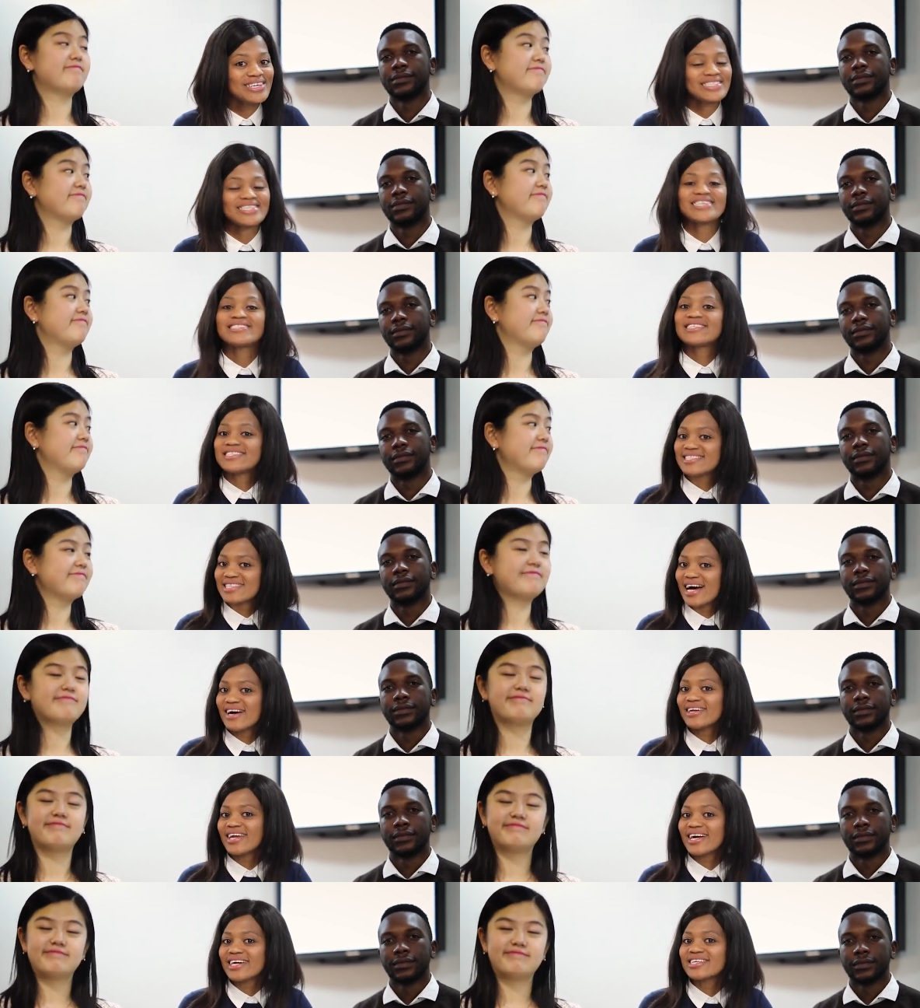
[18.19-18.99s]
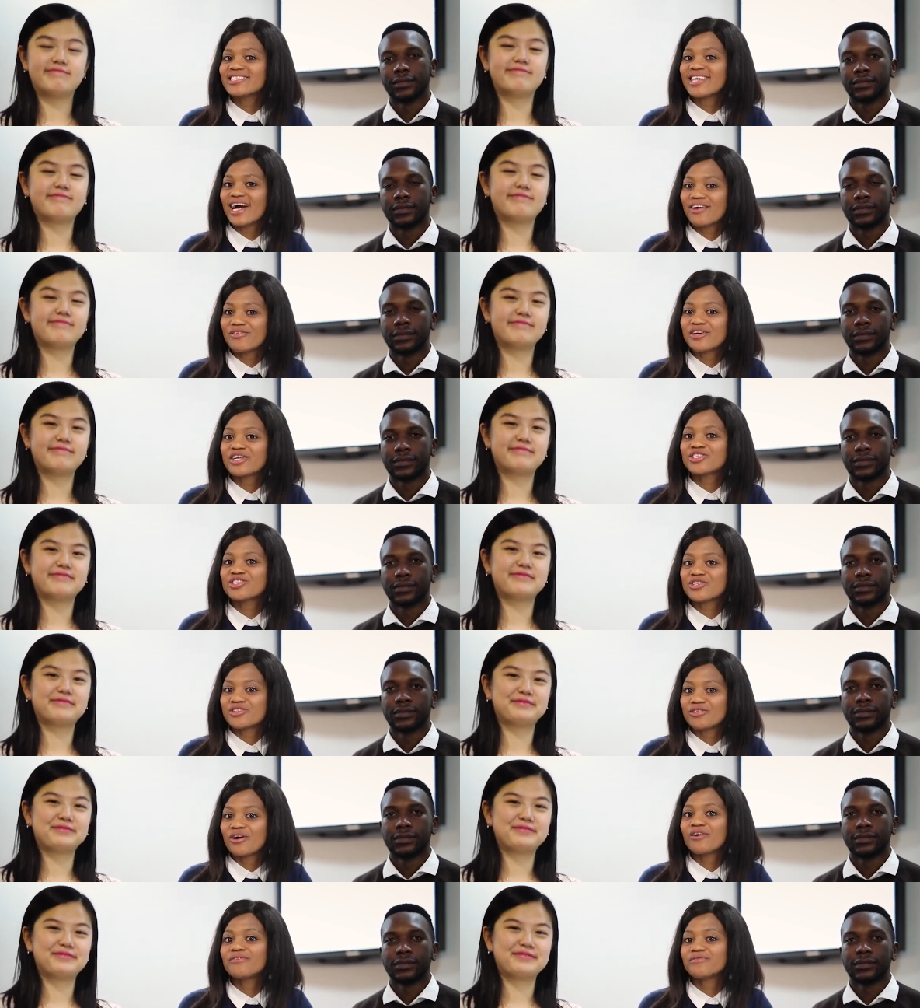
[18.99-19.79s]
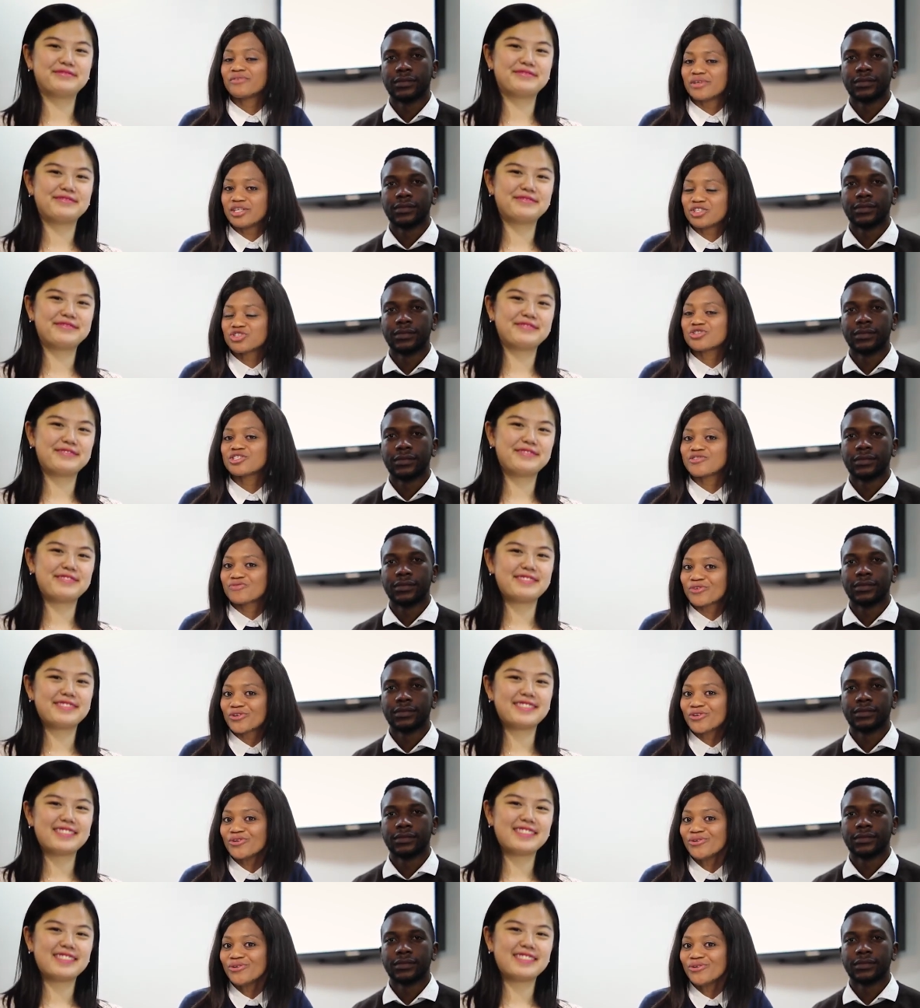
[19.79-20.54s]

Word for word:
Speaker 1: Does it sound like a direction of interest for